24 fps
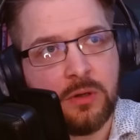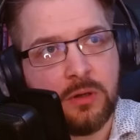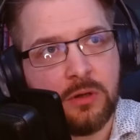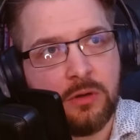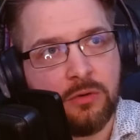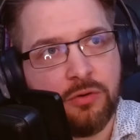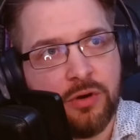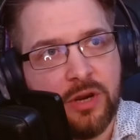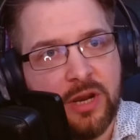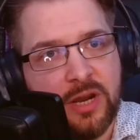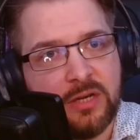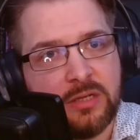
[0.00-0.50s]

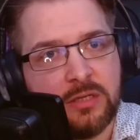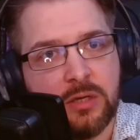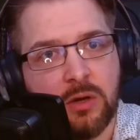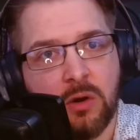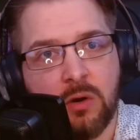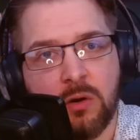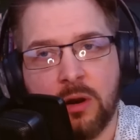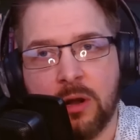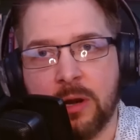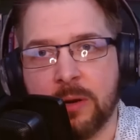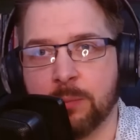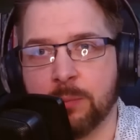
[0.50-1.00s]
created
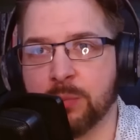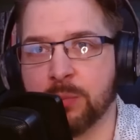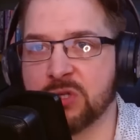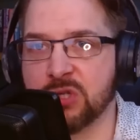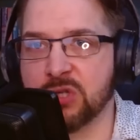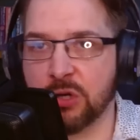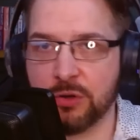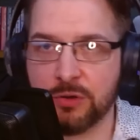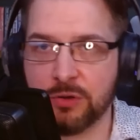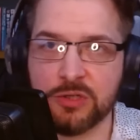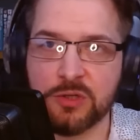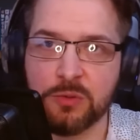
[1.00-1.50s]
online
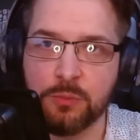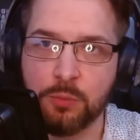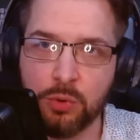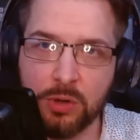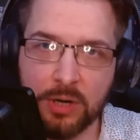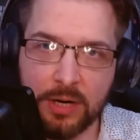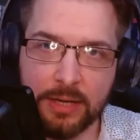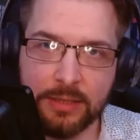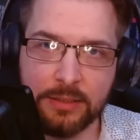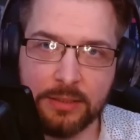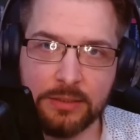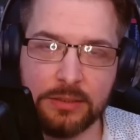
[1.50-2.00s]
personas and
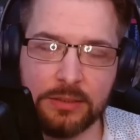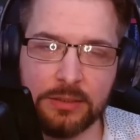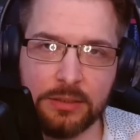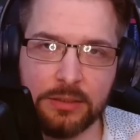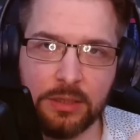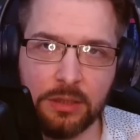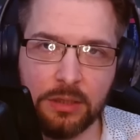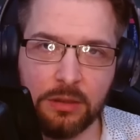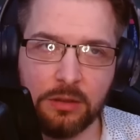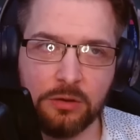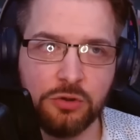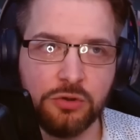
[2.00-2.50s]
brands
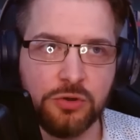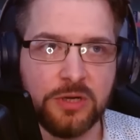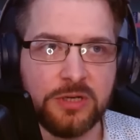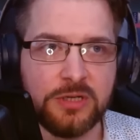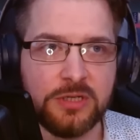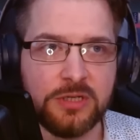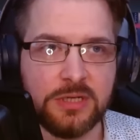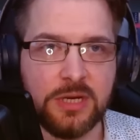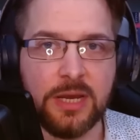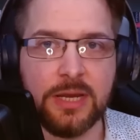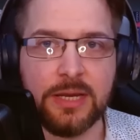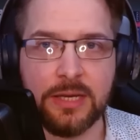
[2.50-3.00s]
that
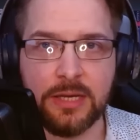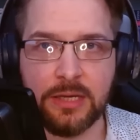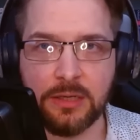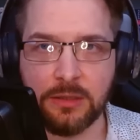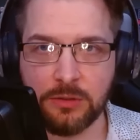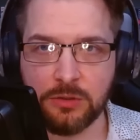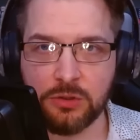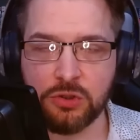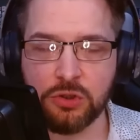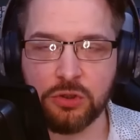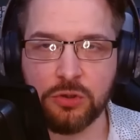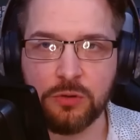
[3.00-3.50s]
translate
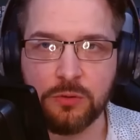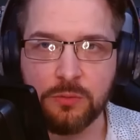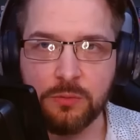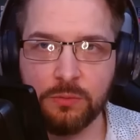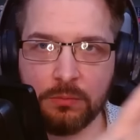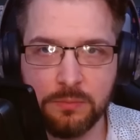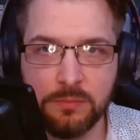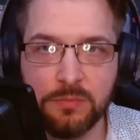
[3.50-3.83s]
into